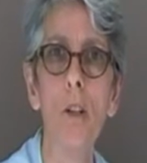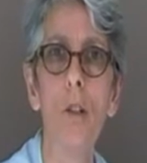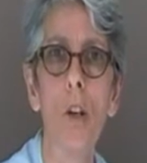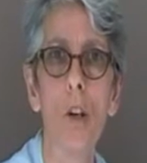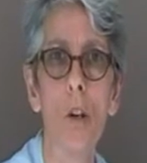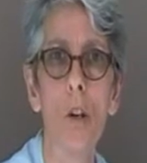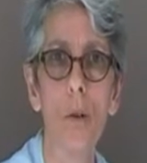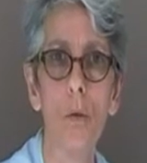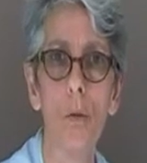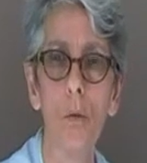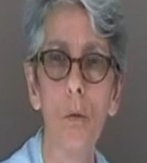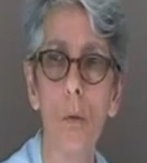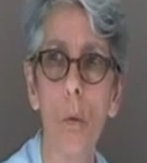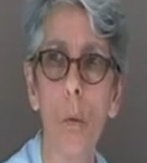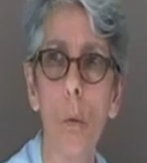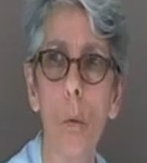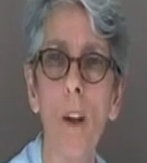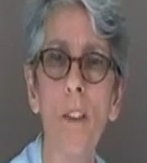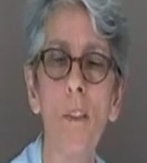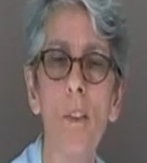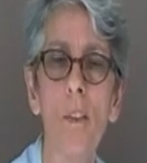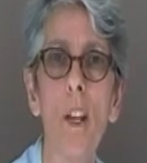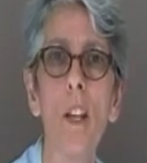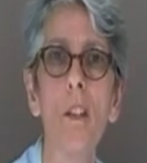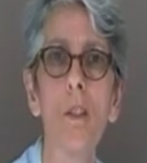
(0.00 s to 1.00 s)
do you know
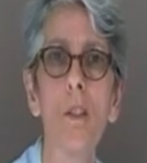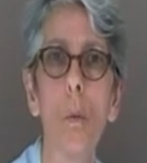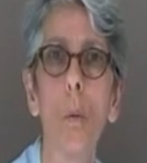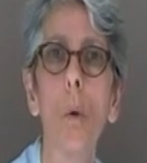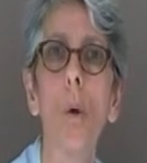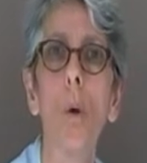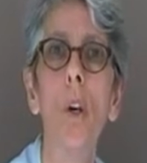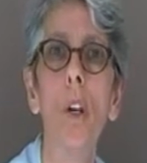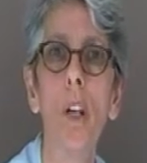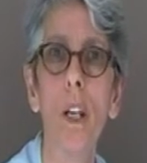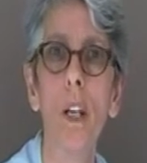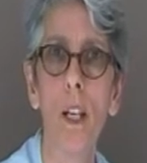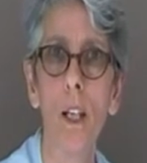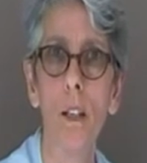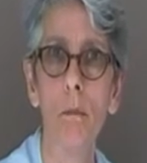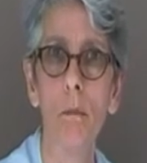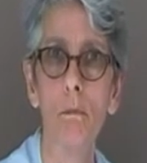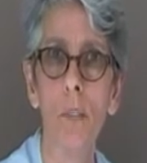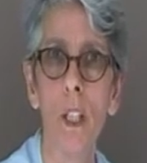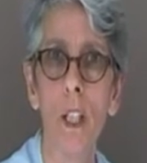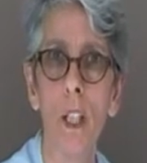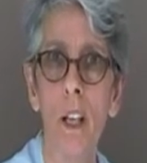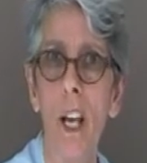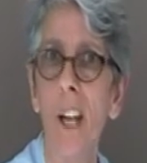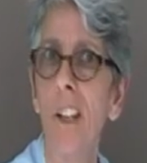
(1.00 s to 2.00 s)
when things are
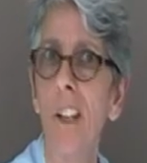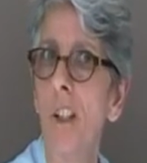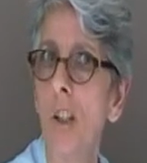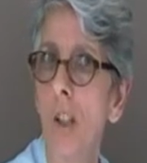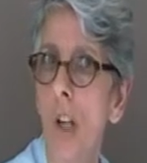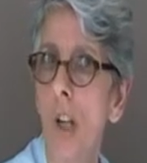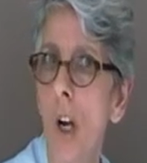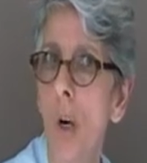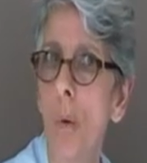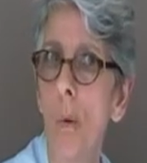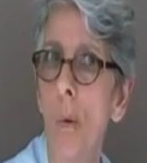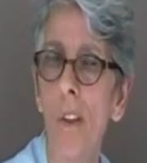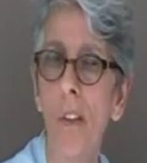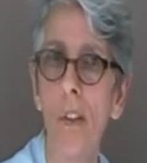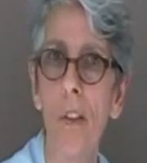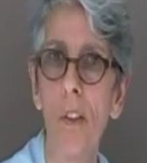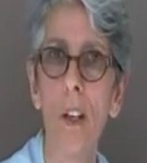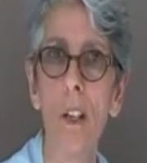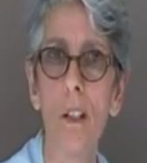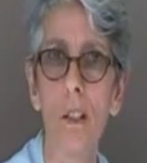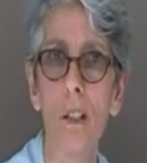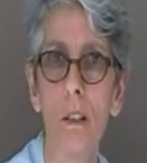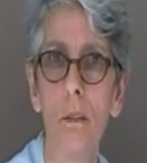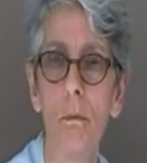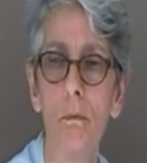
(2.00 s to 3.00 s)
working? How do you know when
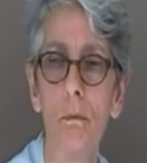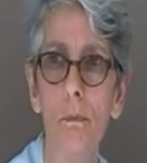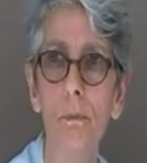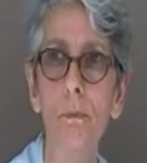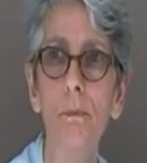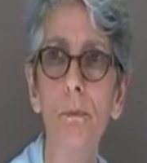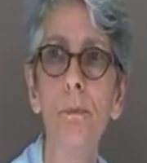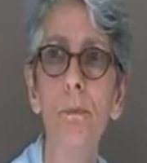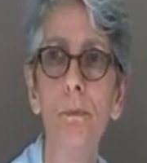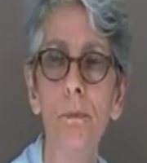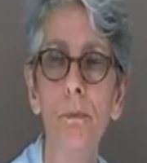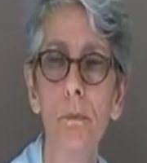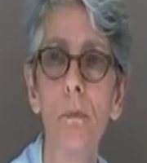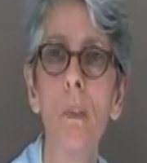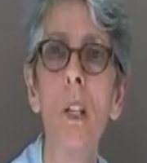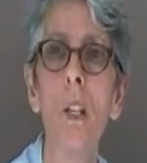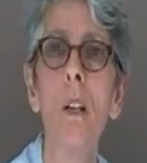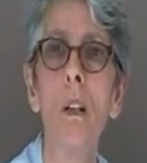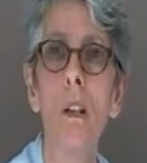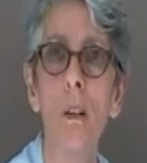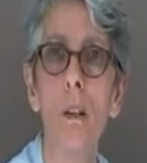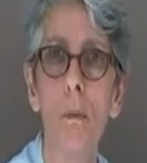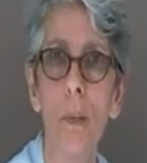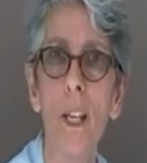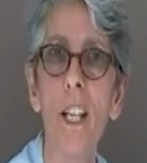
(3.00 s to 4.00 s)
things are
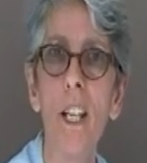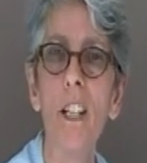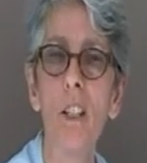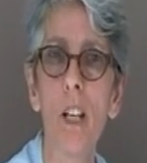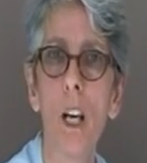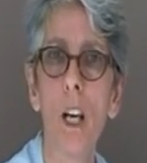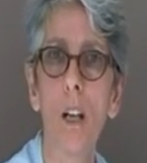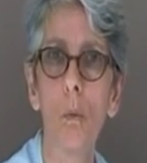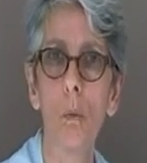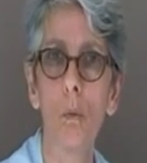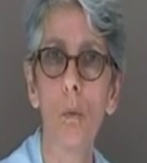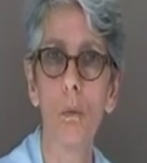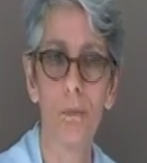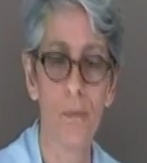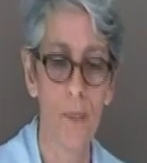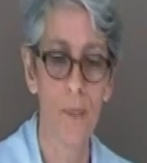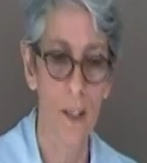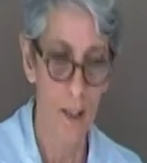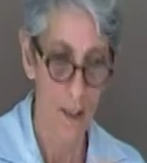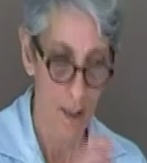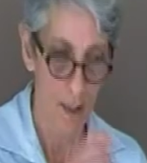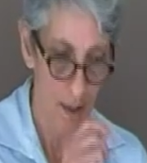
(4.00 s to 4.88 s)
being done?